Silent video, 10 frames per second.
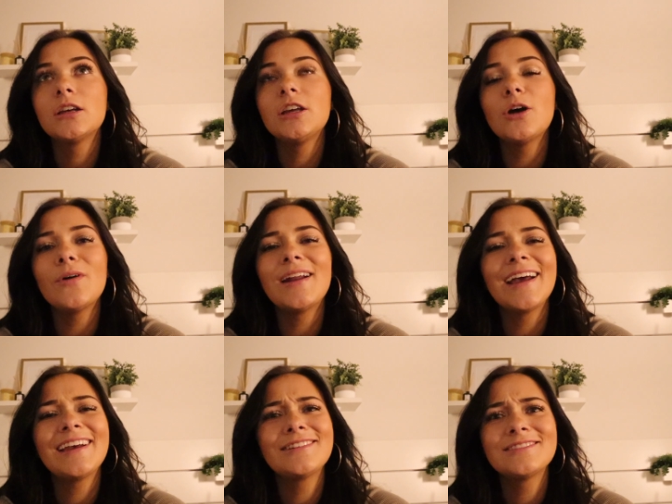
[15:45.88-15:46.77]
You know what? I
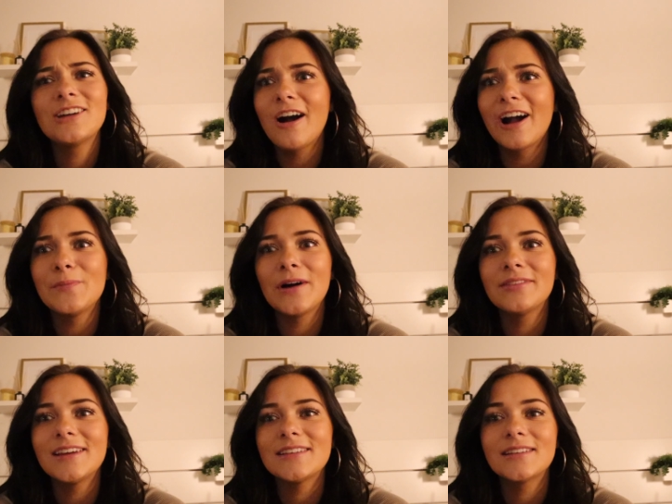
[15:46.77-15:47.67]
can talk about
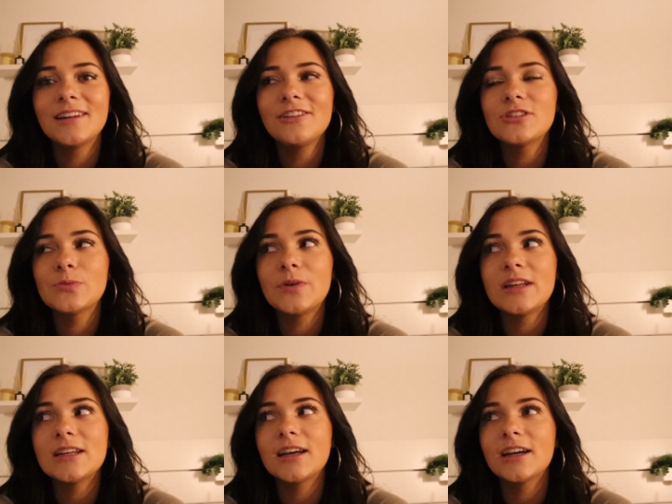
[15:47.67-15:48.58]
this. I need y'all's
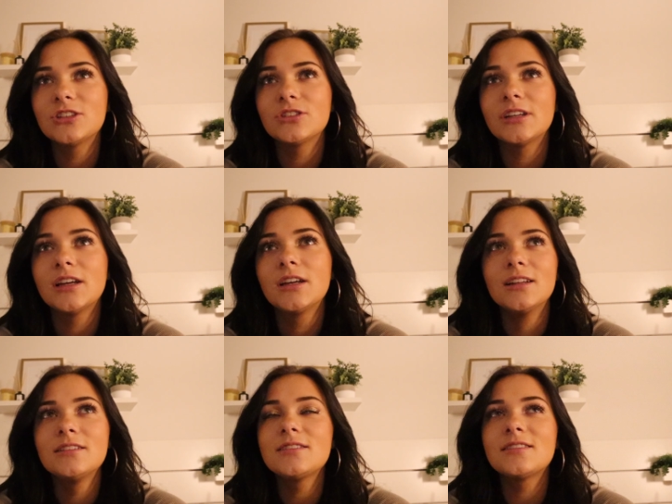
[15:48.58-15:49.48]
opinion actually.
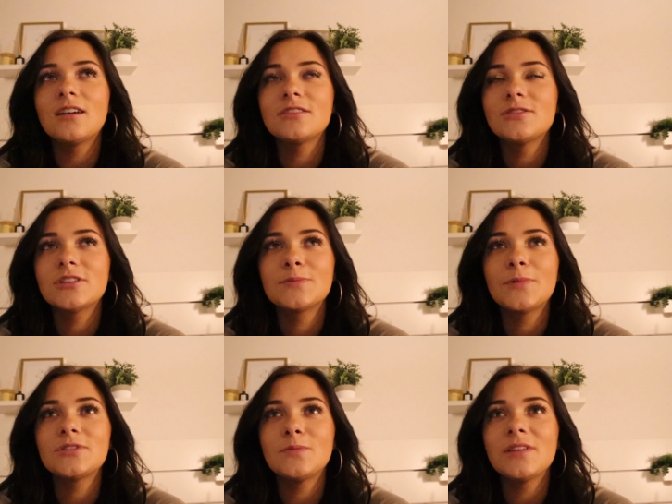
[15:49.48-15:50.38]
This is also
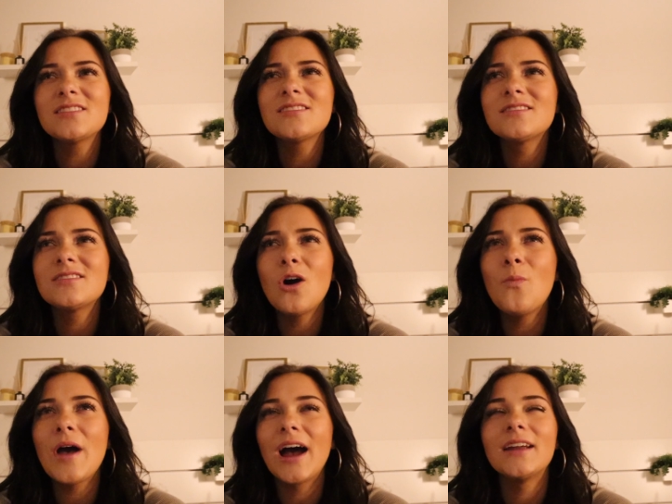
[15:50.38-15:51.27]
exposing me. This is so
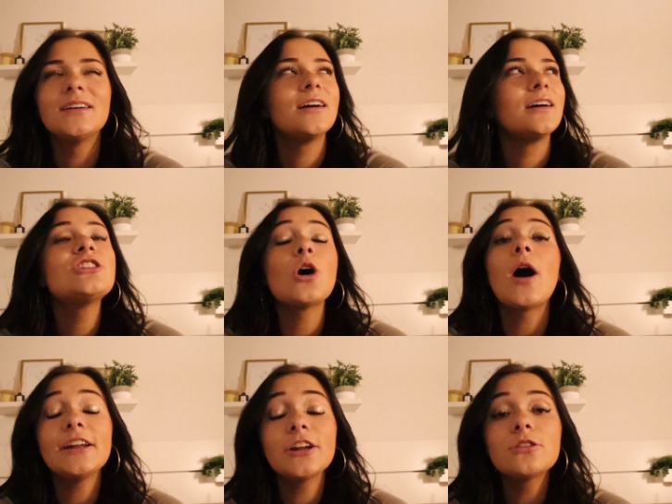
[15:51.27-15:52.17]
bad. Um, so
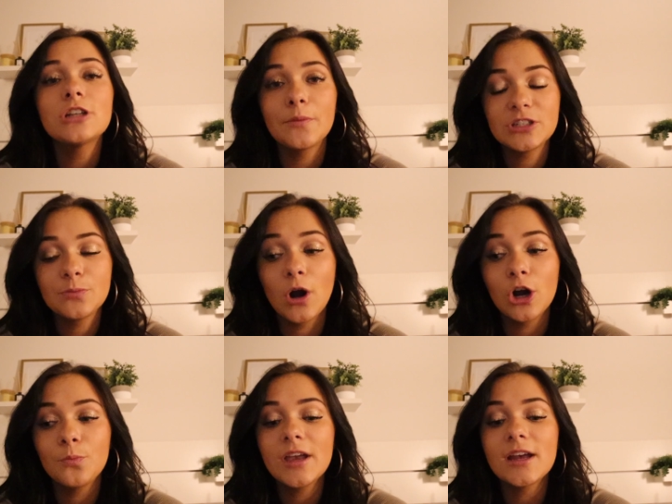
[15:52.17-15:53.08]
I need to go shopping
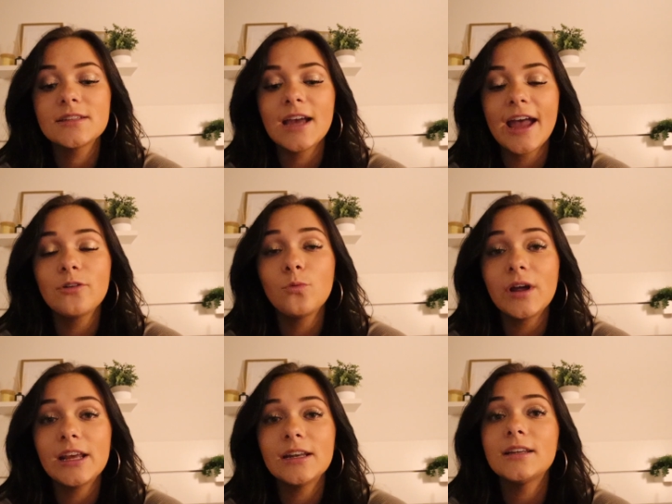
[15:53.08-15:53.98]
tomorrow because I have a
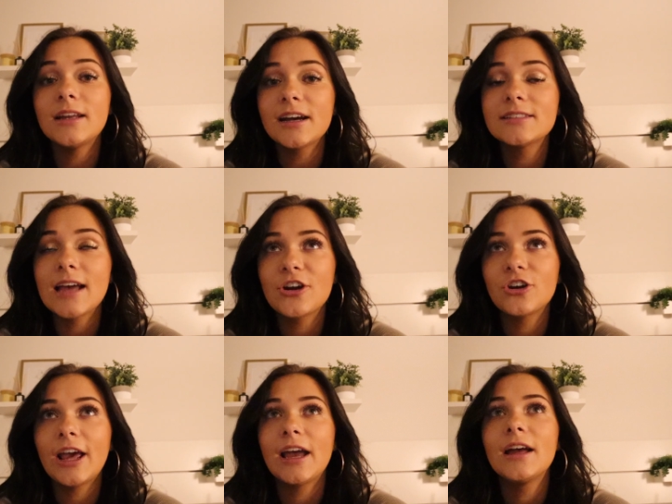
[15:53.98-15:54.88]
wedding next
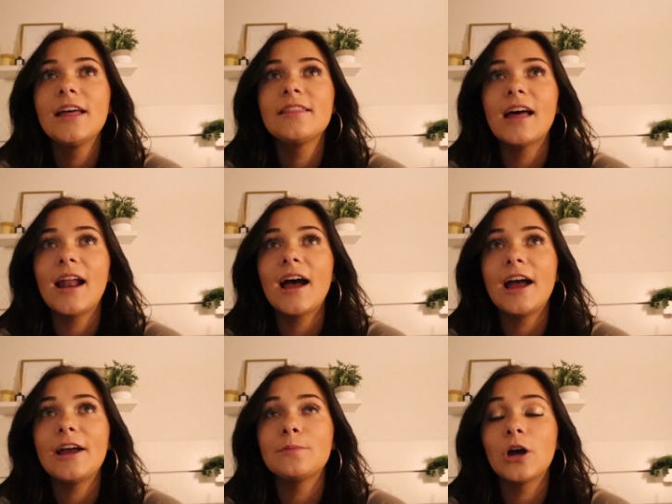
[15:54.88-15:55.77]
Saturday that
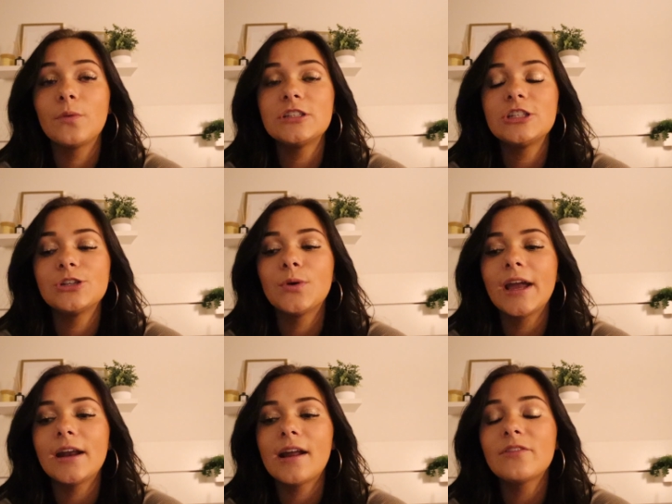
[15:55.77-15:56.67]
I am going to
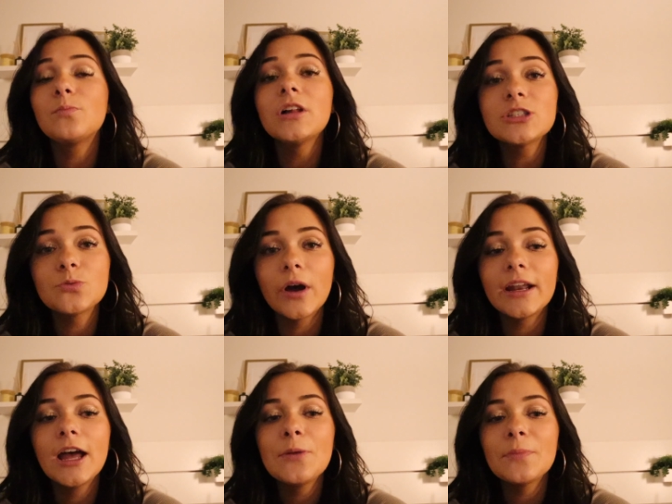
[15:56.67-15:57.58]
and I have a plus one,
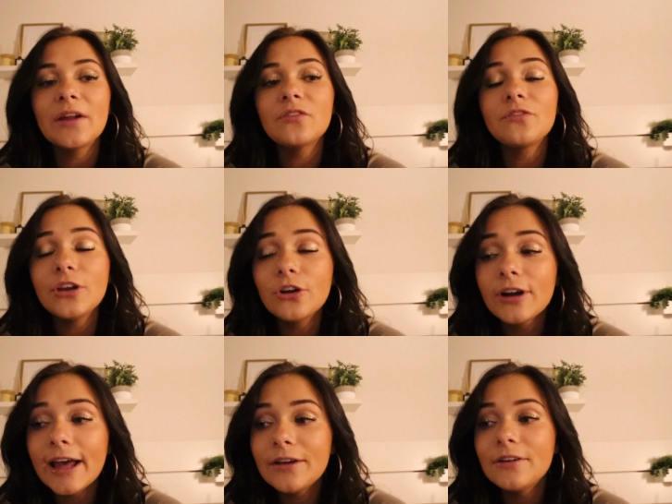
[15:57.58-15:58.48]
but I haven't figured
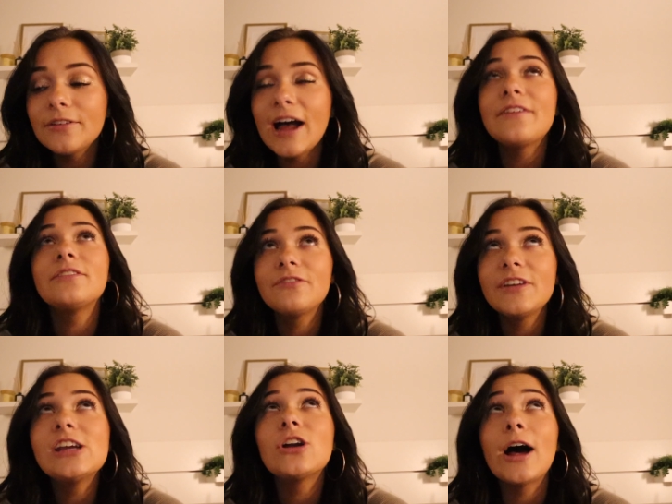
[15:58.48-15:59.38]
out I haven't
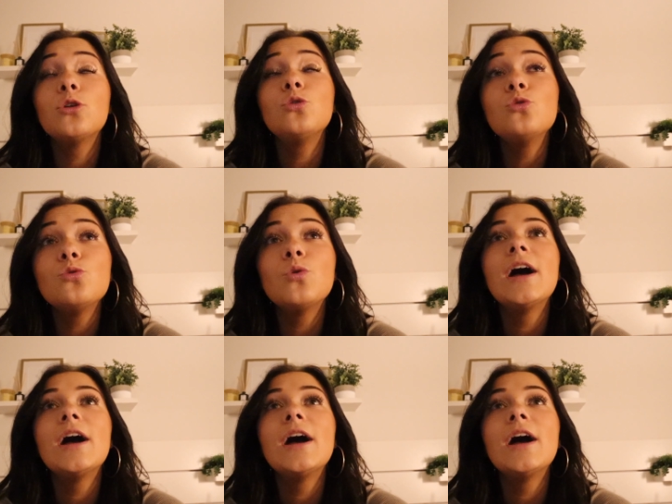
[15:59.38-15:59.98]
figured out who